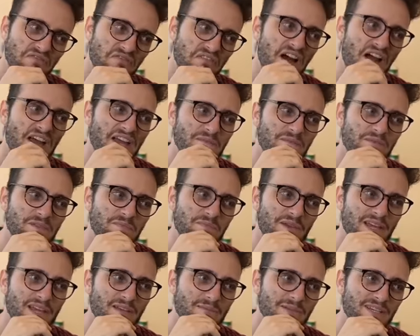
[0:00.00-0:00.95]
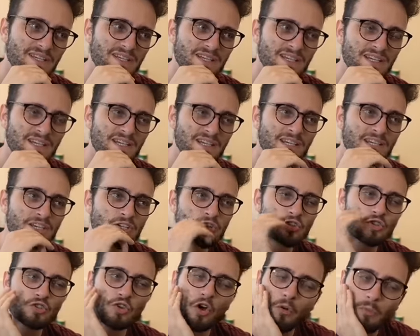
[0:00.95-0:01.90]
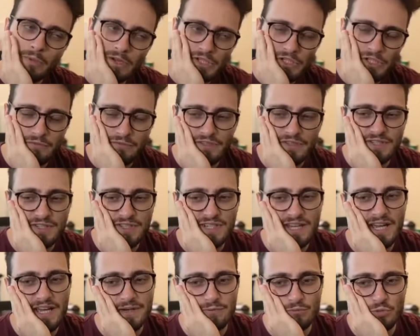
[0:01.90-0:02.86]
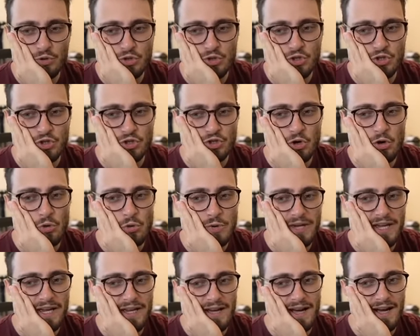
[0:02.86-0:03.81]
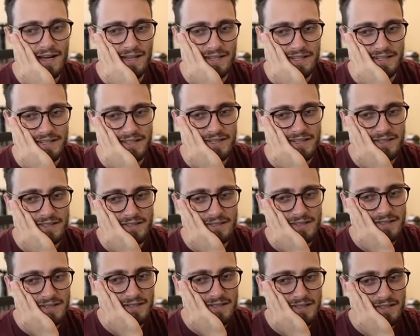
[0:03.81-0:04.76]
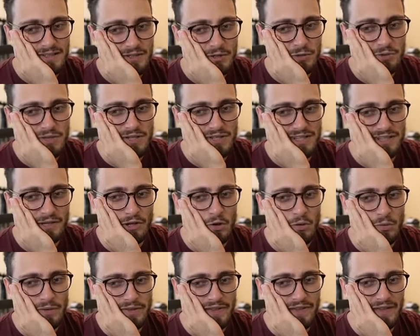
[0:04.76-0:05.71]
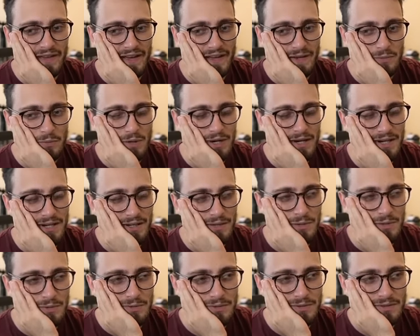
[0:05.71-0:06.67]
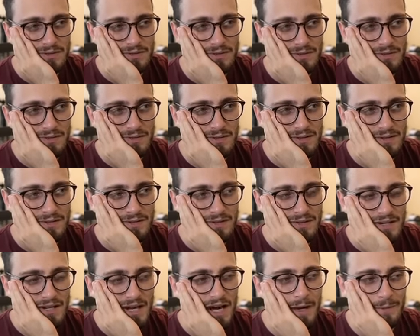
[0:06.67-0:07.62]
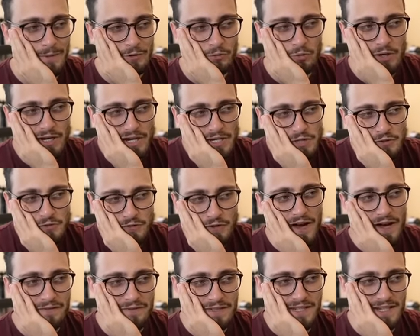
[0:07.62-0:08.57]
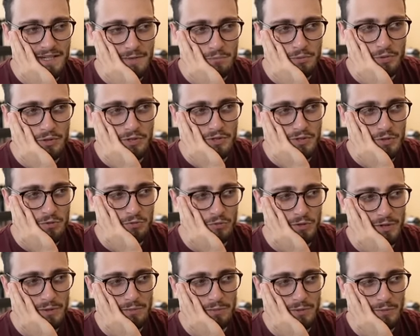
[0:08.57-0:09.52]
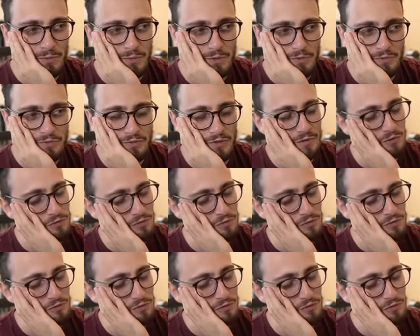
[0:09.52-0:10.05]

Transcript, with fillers: vibes, maybe? So much of this game was so chaotic. You think lower than that? Wow. I mean, rook h five is like a pretty cerebral move.